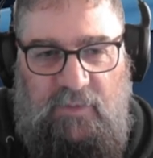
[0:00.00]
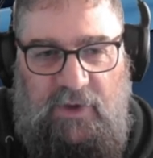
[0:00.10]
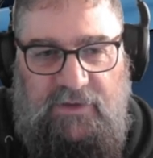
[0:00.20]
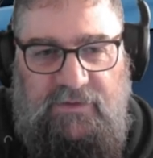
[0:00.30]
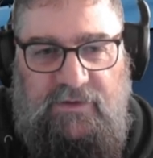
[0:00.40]

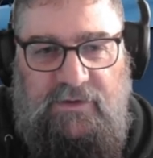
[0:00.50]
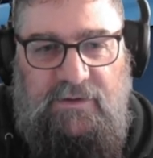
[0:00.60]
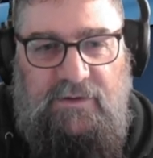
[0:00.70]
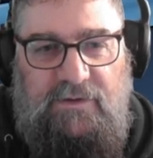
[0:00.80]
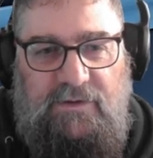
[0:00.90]
pounds,
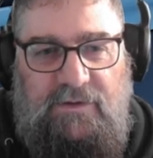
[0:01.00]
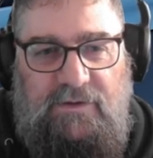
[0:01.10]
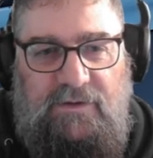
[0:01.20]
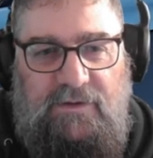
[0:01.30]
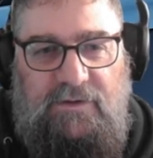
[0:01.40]

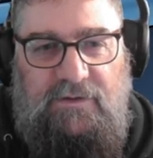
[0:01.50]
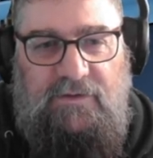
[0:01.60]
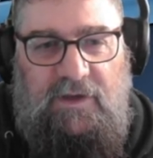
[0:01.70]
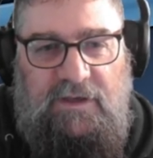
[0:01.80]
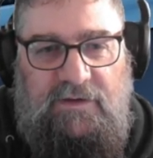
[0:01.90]

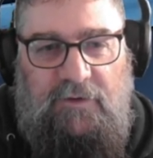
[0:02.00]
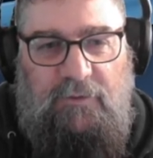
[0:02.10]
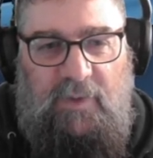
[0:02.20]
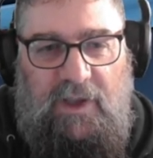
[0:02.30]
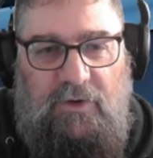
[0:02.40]
take it down
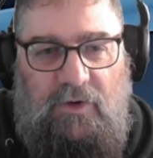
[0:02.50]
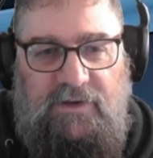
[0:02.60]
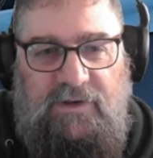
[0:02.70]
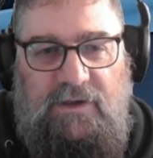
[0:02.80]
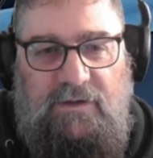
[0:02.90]
to about
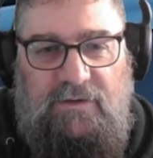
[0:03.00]
90.